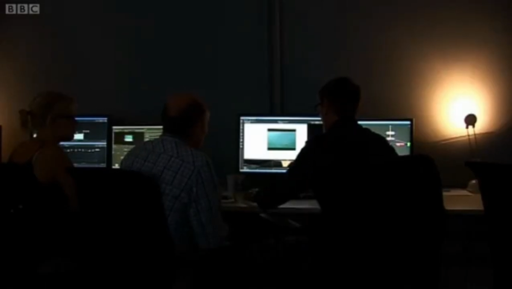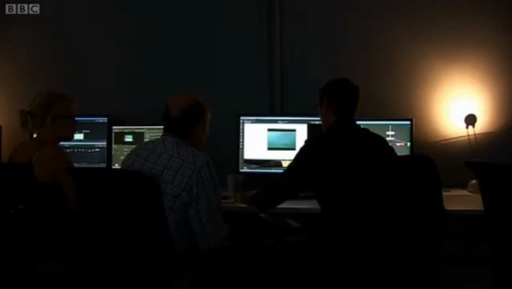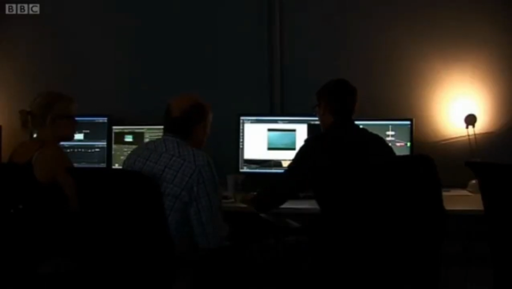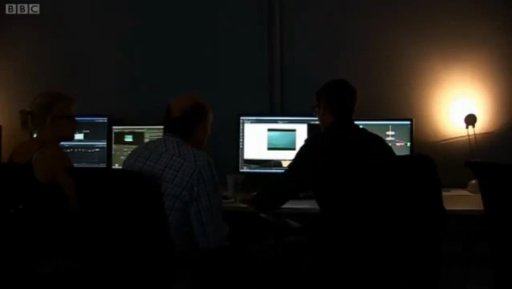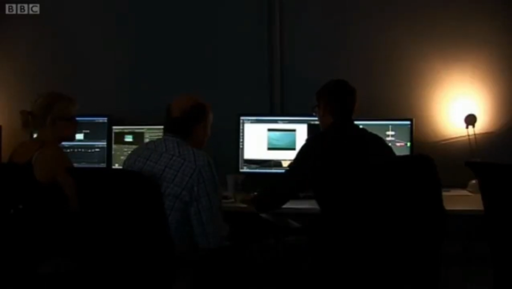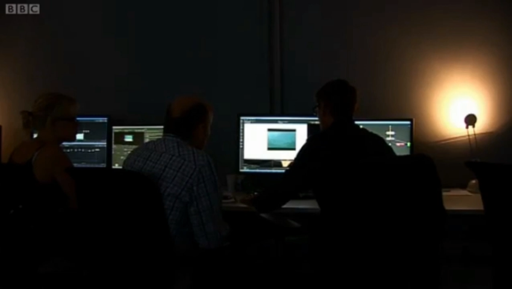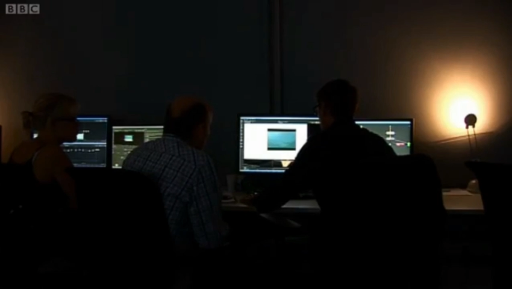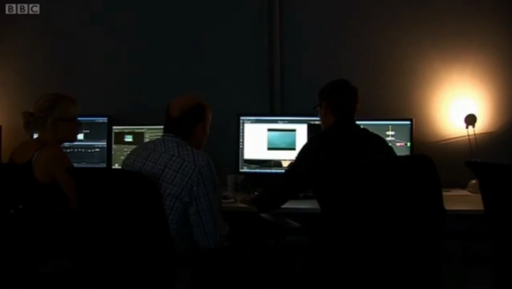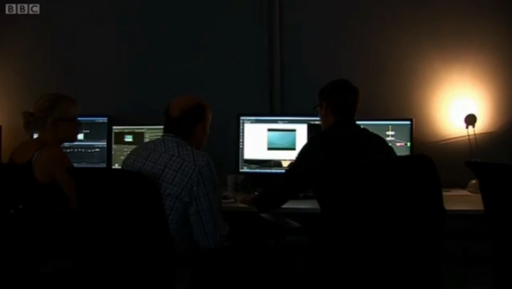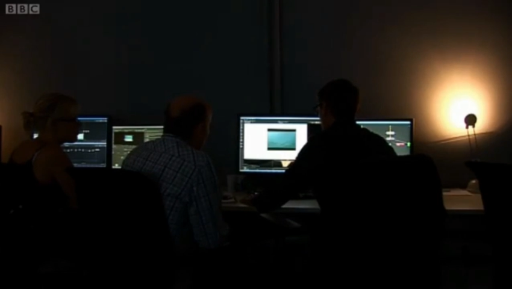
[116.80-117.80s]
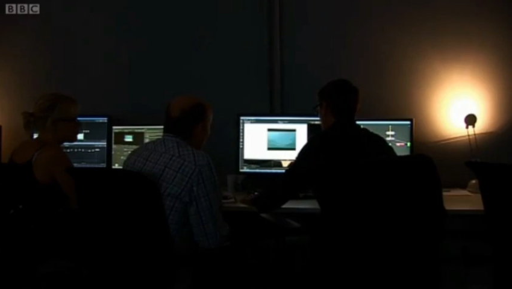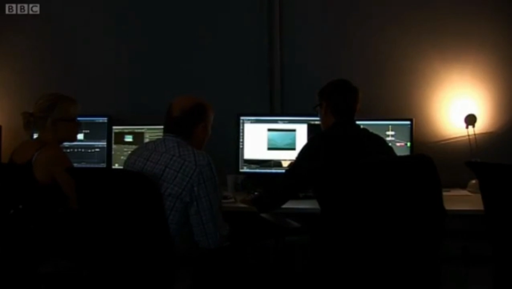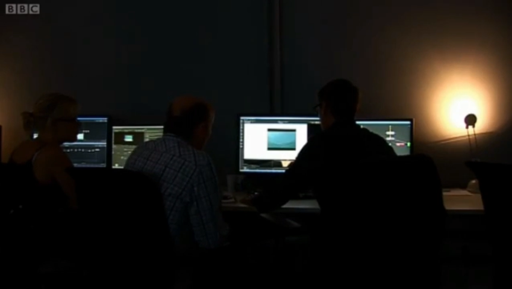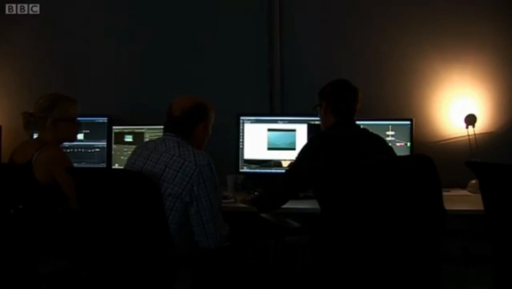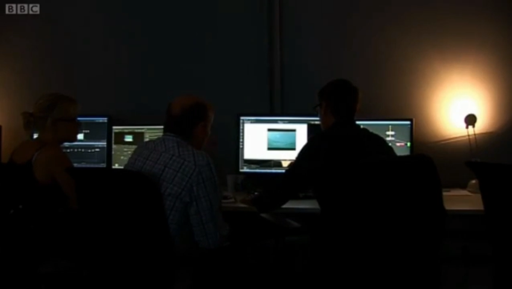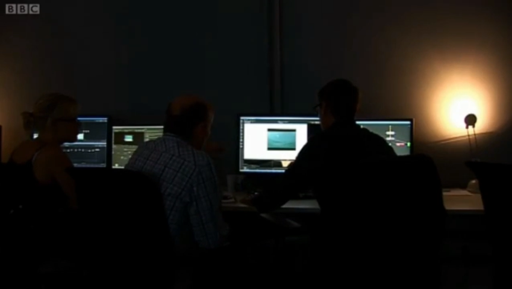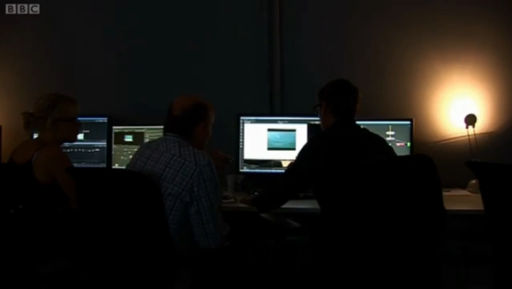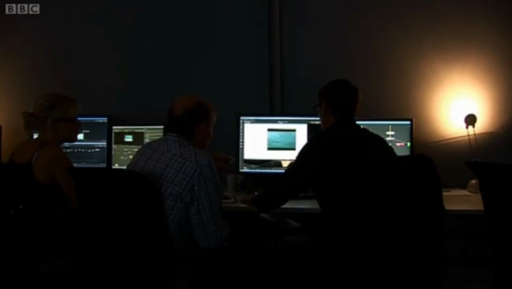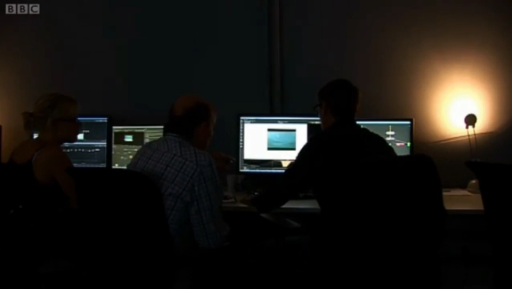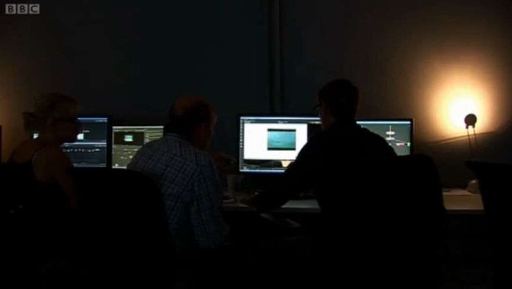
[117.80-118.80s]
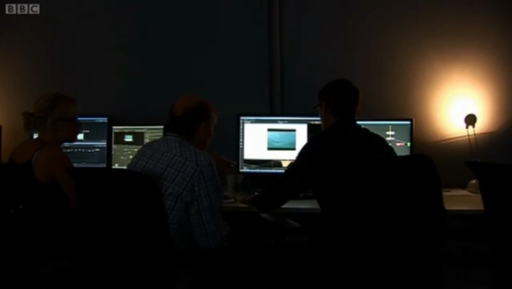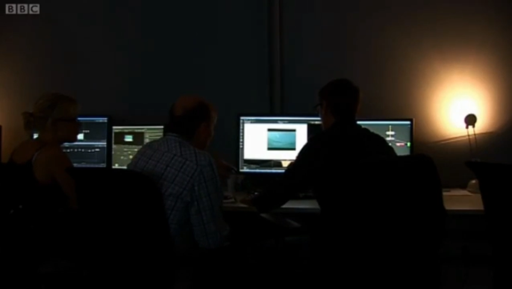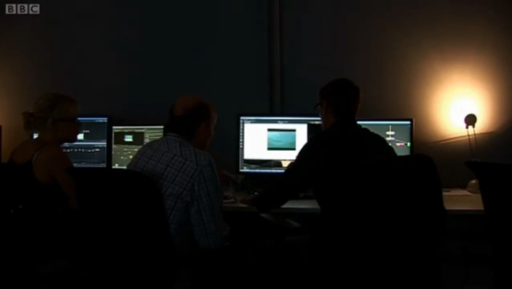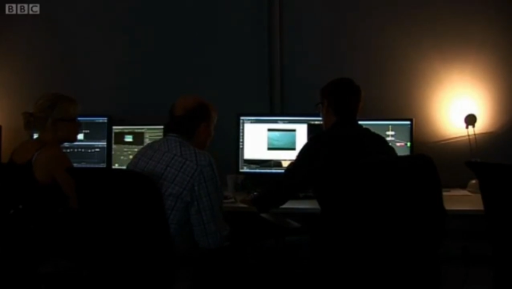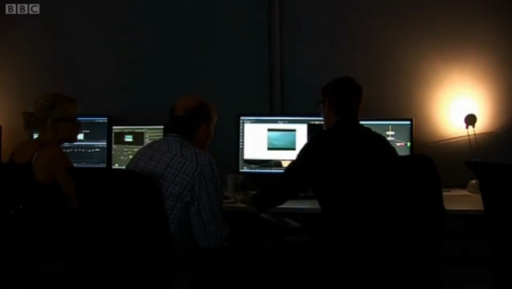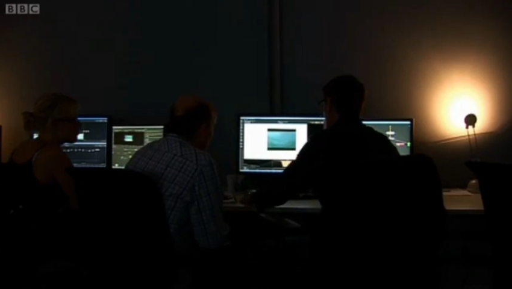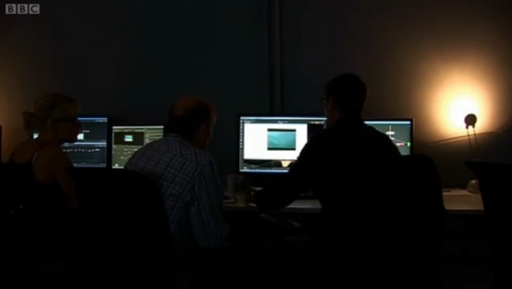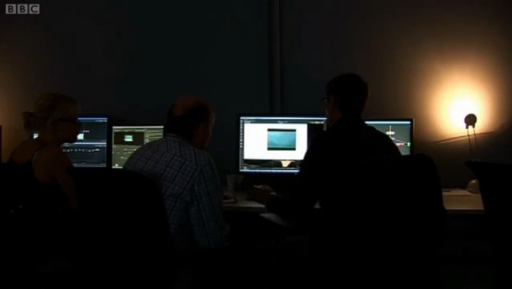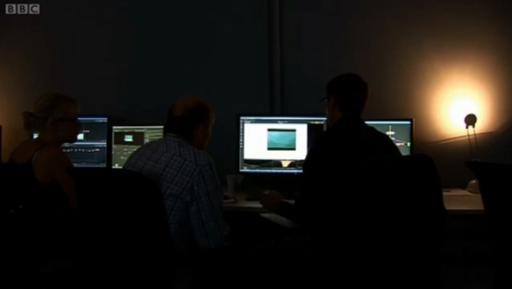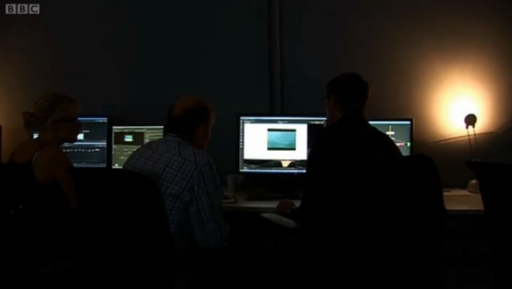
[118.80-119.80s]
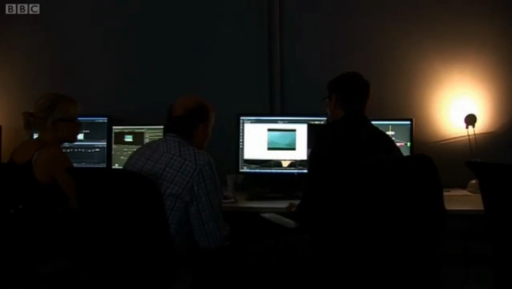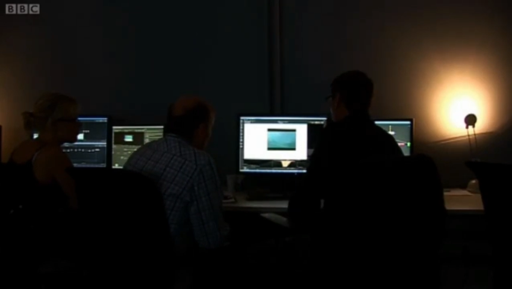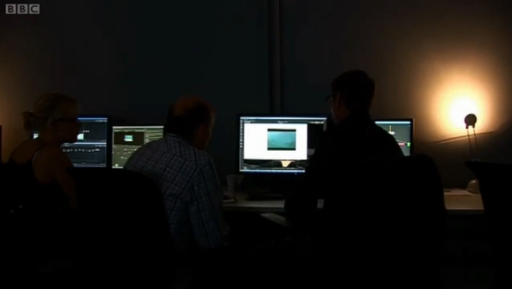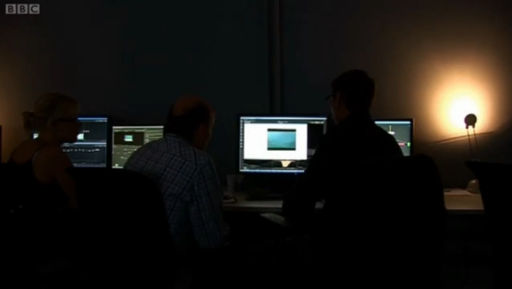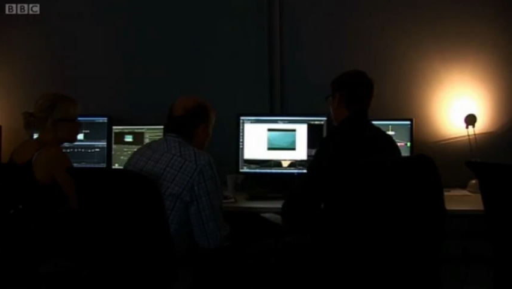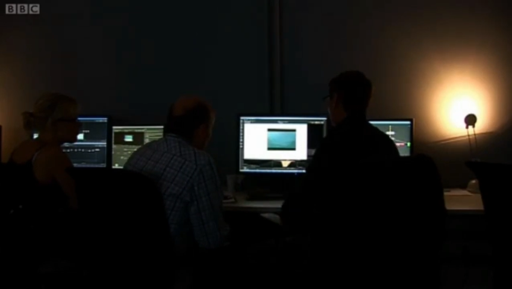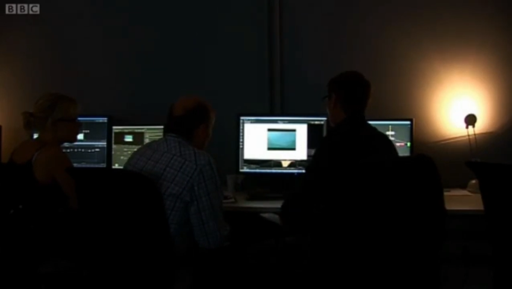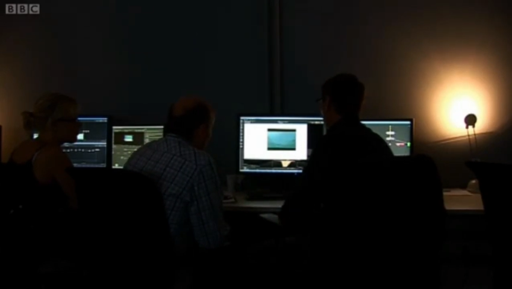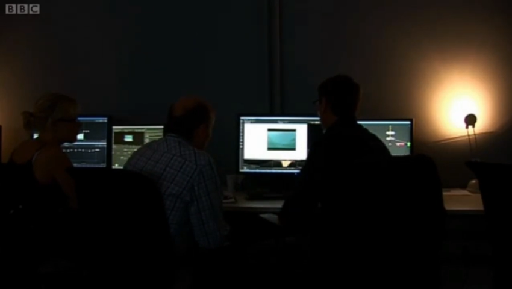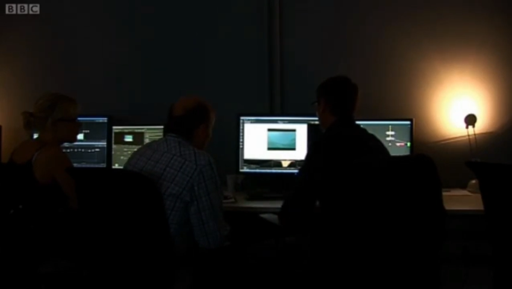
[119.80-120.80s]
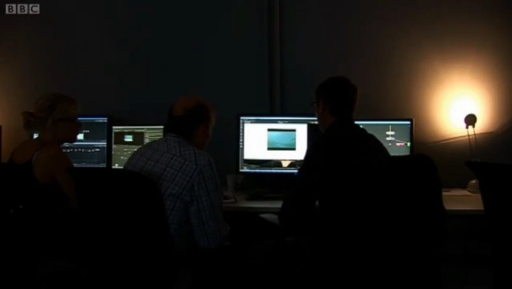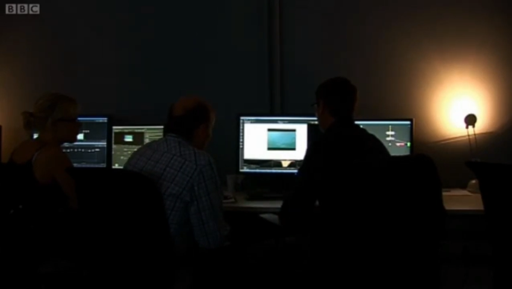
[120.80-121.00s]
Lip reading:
Nobody's mouth can be seen.